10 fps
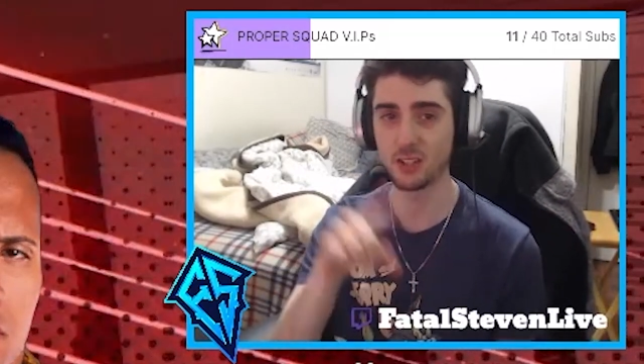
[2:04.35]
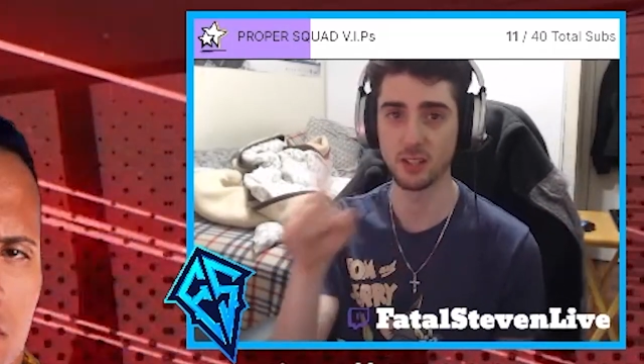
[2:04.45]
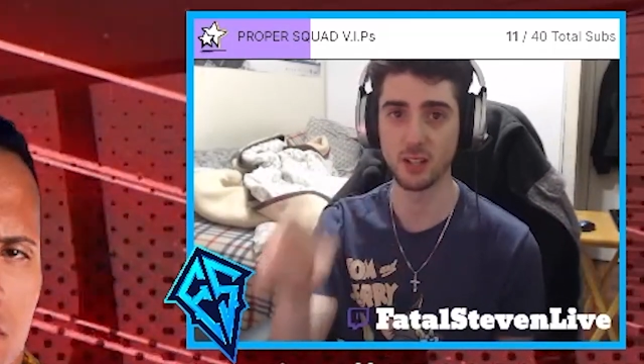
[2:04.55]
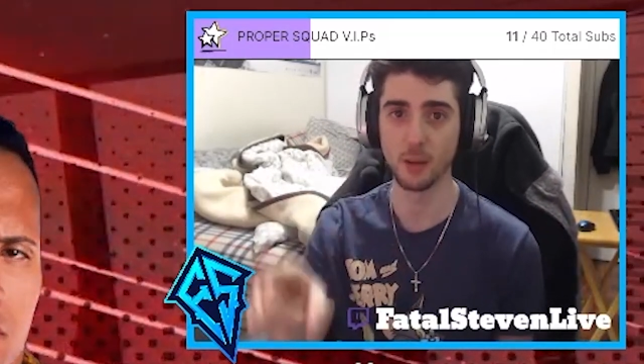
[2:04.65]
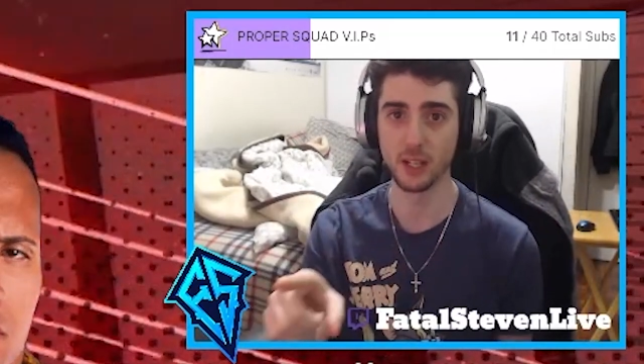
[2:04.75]
the
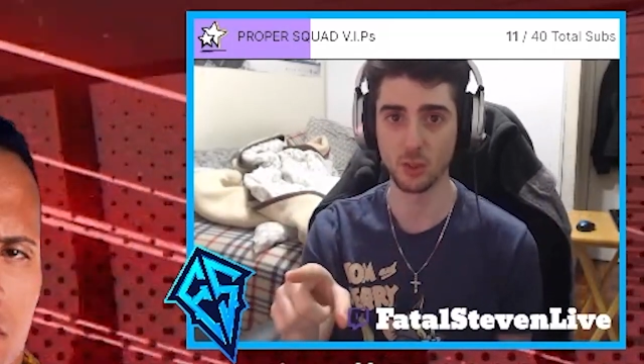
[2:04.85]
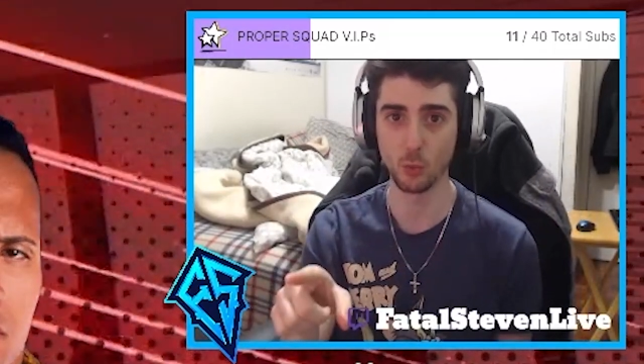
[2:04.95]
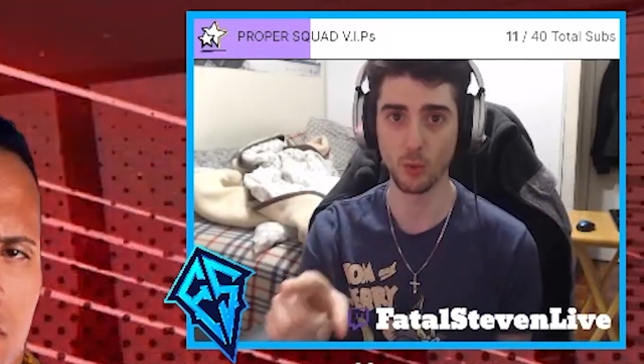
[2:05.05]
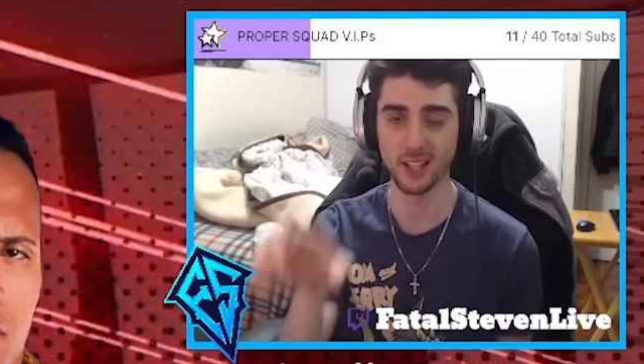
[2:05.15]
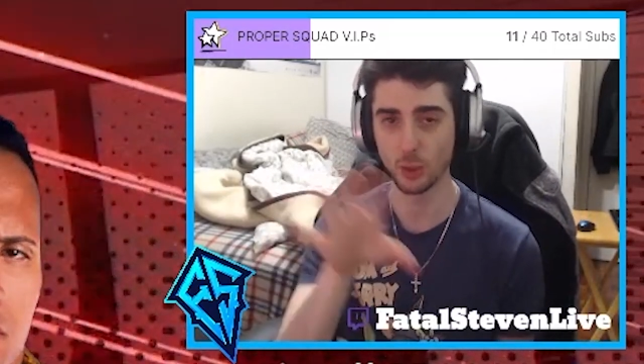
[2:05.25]
Nation of
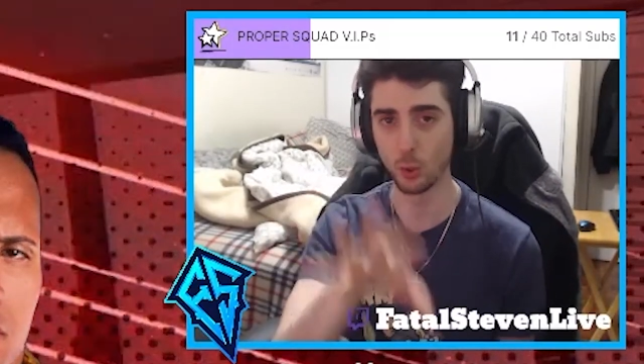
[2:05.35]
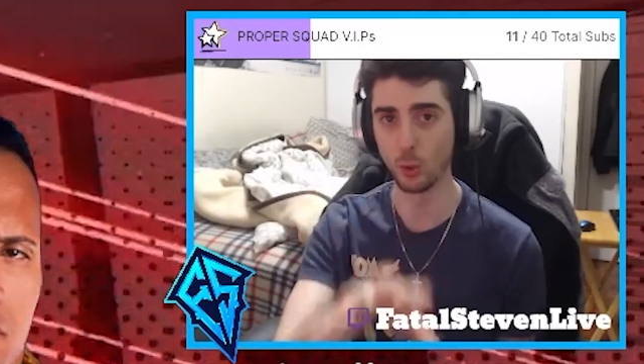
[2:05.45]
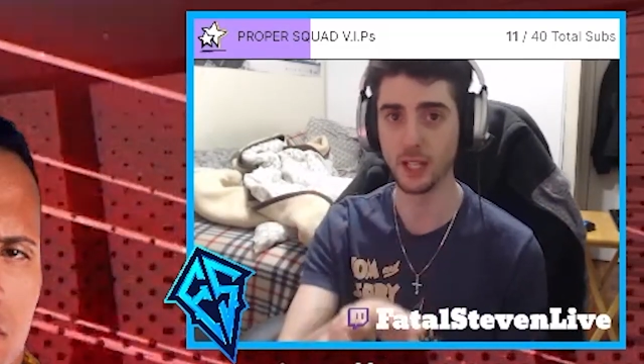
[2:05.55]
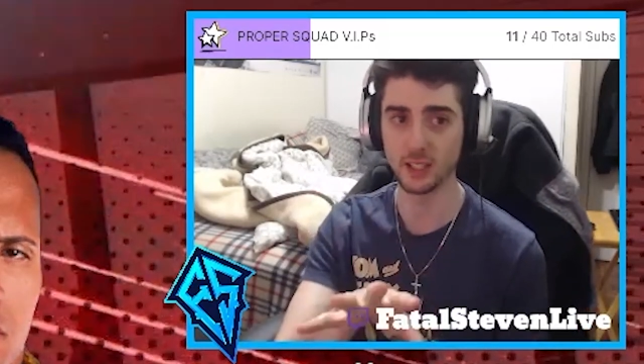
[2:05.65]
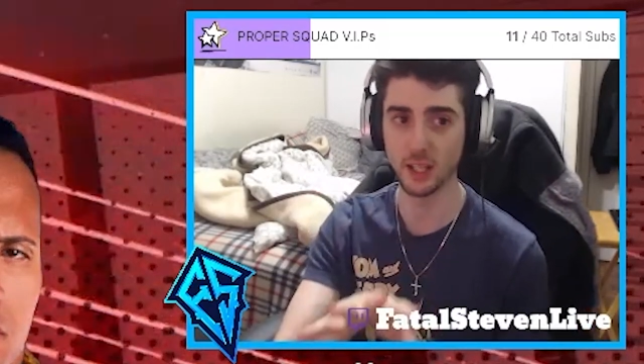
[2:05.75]
Domination one, that's
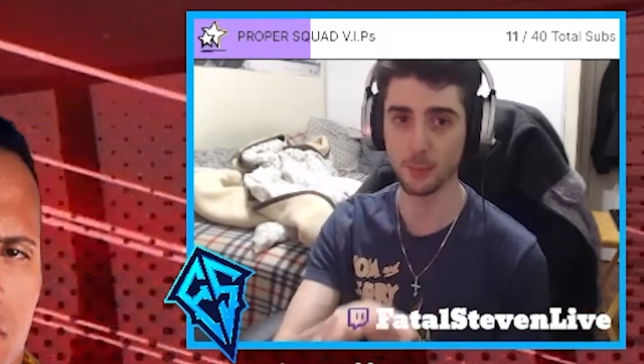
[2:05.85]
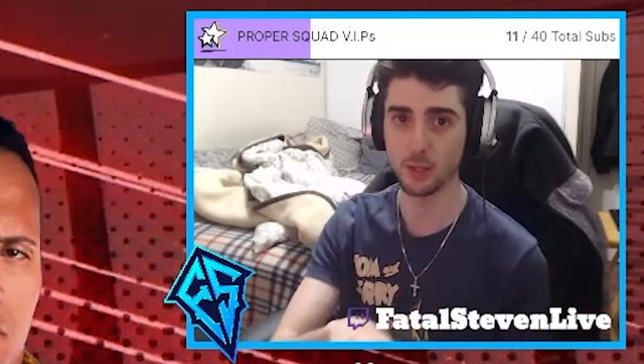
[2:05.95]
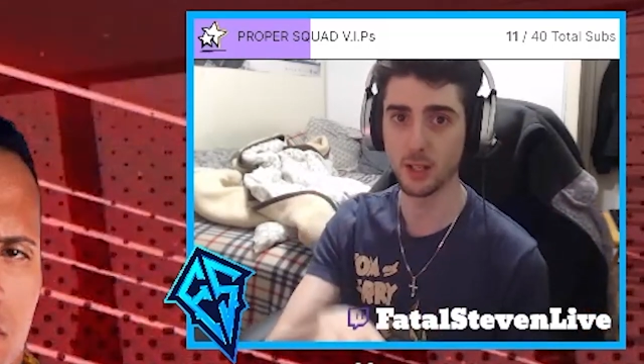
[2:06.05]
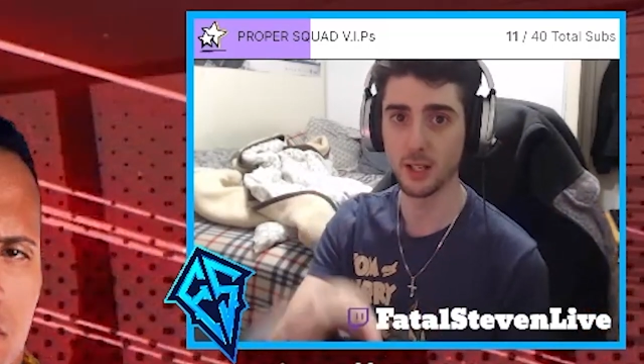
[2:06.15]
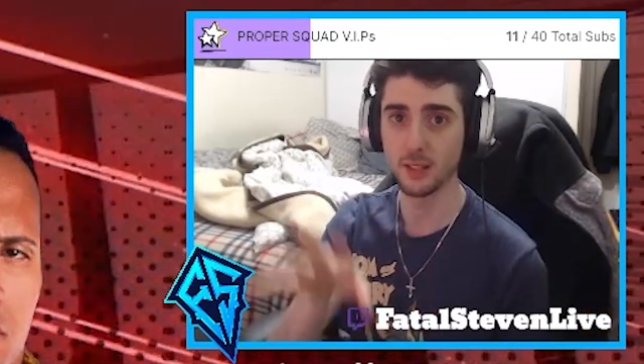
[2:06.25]
the only
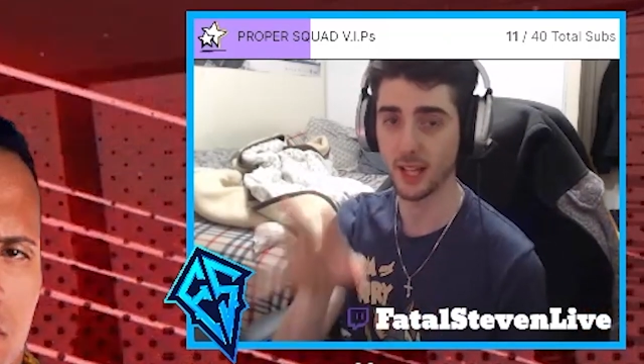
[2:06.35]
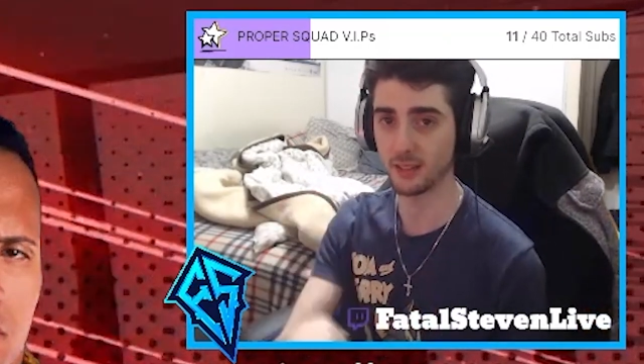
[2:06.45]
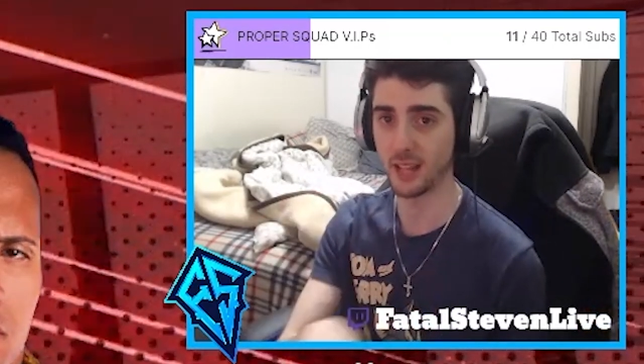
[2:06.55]
exception.